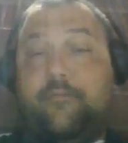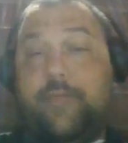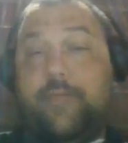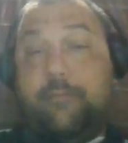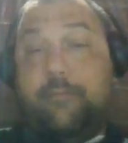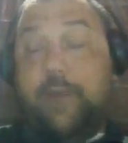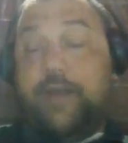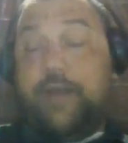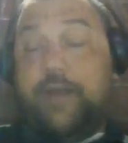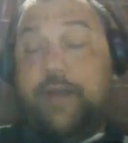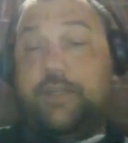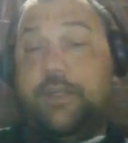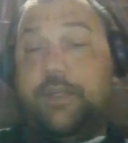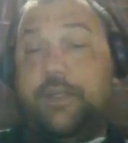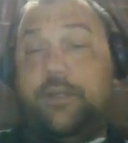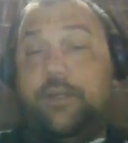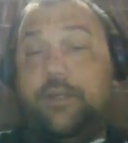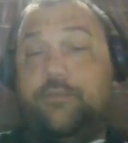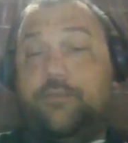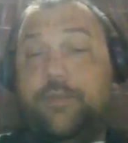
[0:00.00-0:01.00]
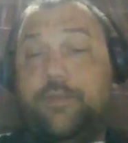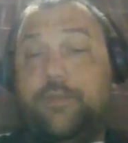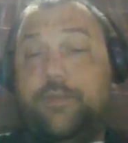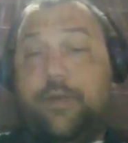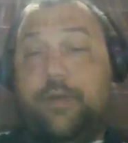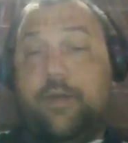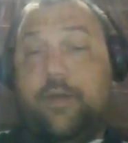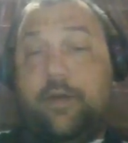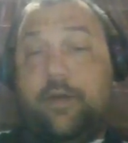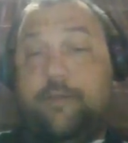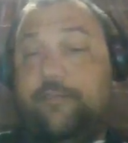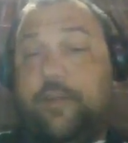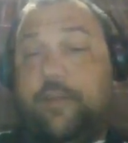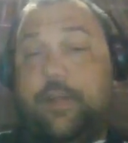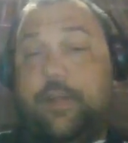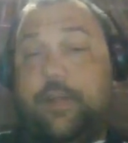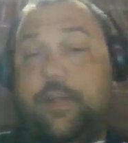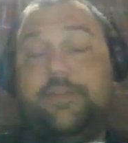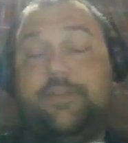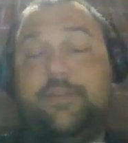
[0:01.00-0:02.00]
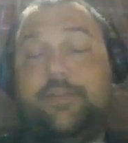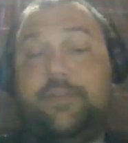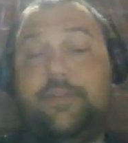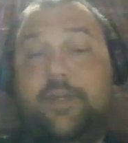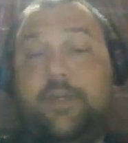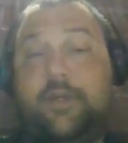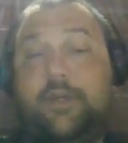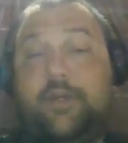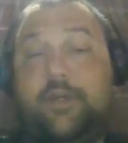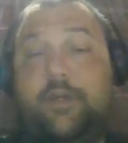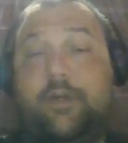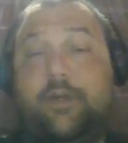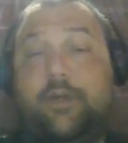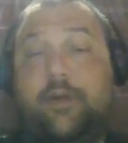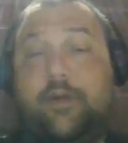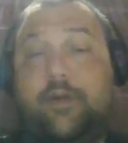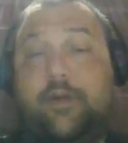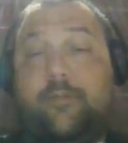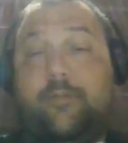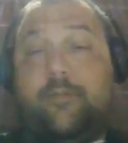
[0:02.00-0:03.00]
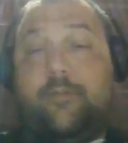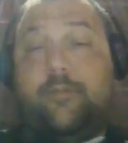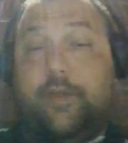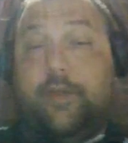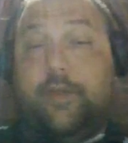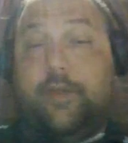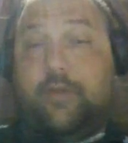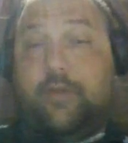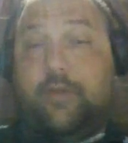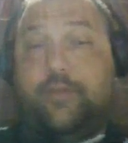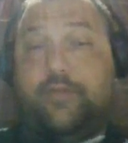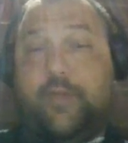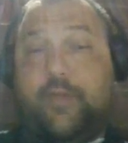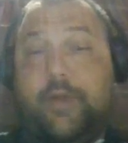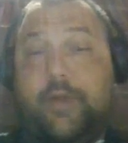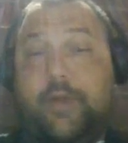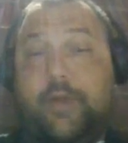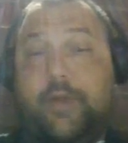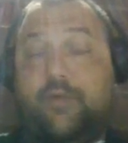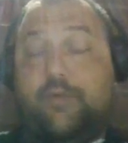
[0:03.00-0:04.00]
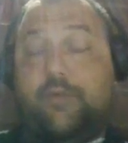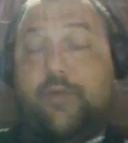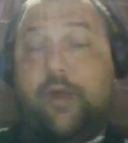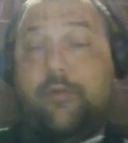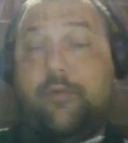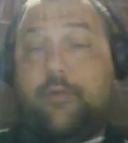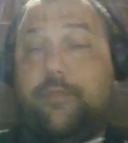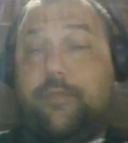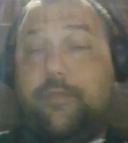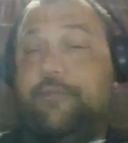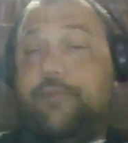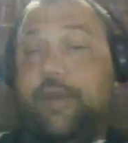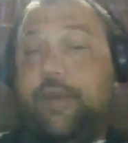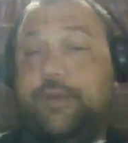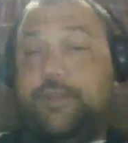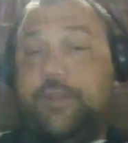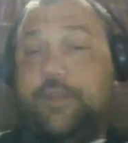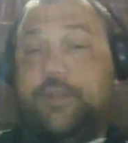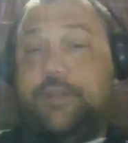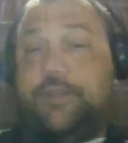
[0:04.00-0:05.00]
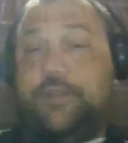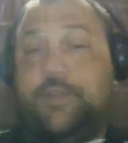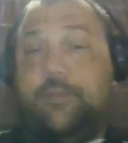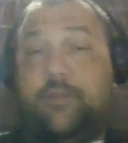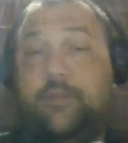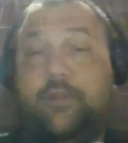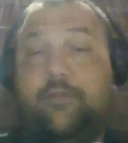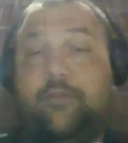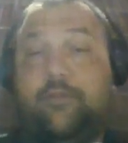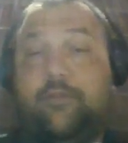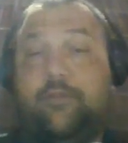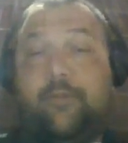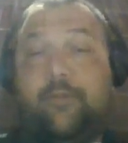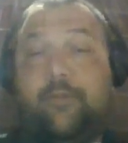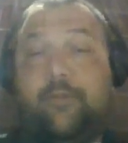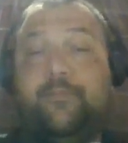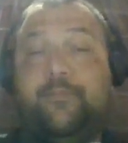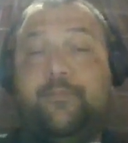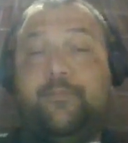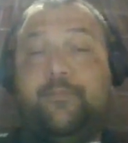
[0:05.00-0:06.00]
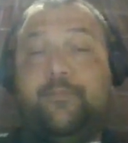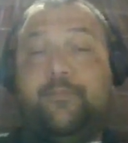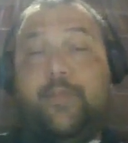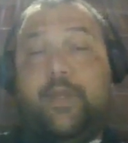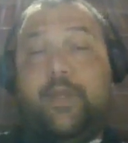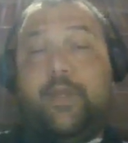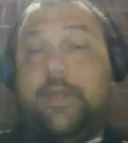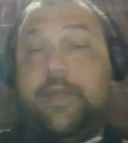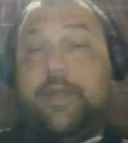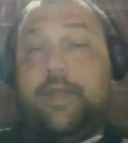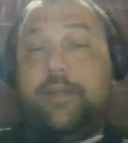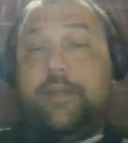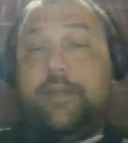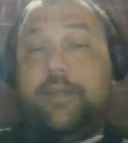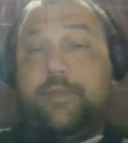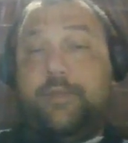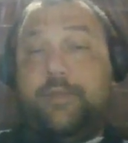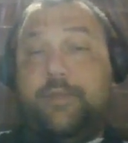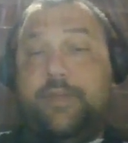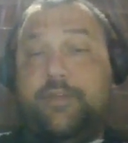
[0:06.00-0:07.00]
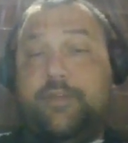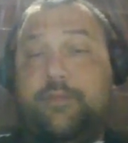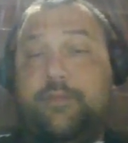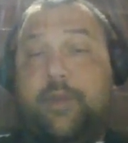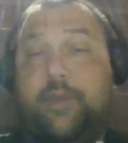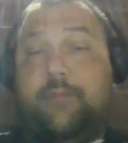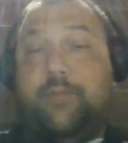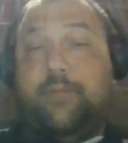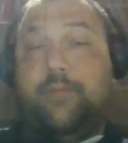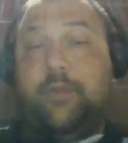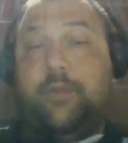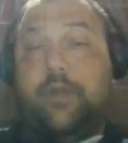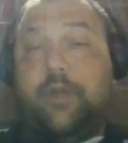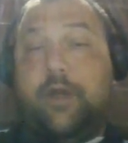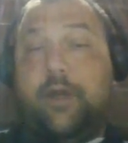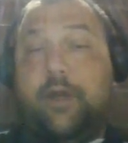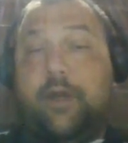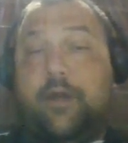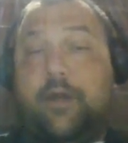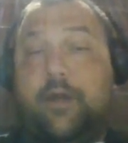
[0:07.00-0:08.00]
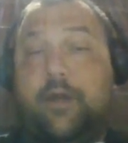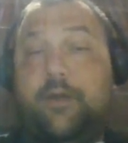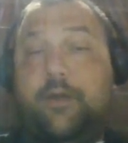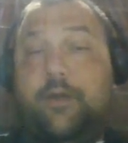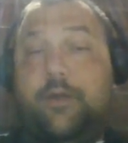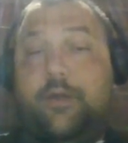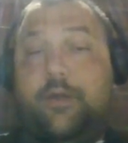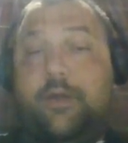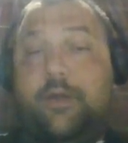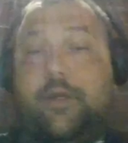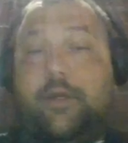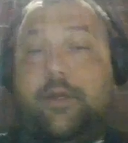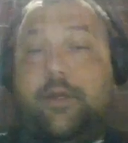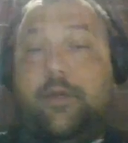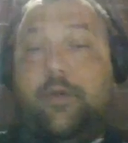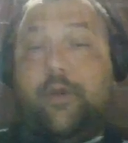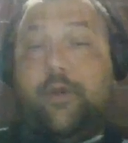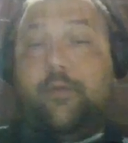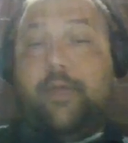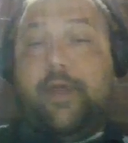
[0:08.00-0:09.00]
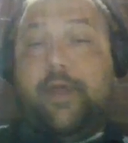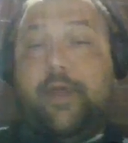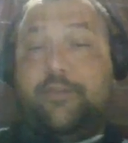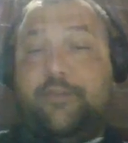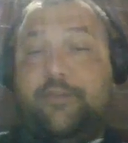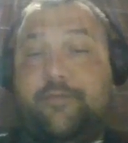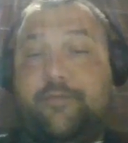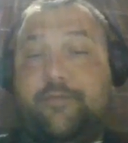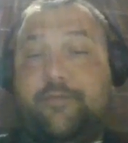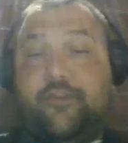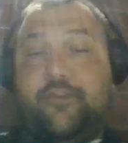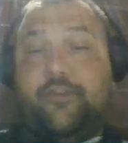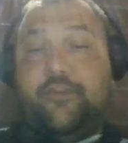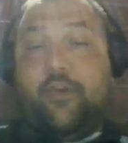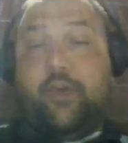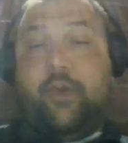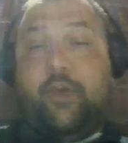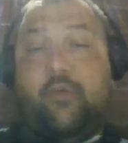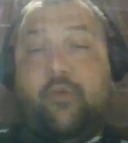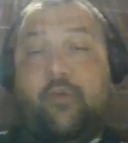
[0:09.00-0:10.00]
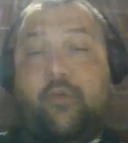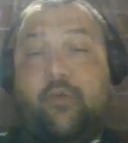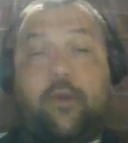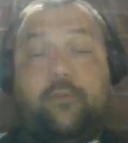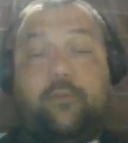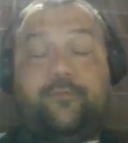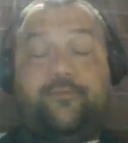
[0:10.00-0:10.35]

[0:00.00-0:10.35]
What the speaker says: my city, Phoenix, struggles with and will probably face in a similar form, and that is millions of people going without sufficient running water.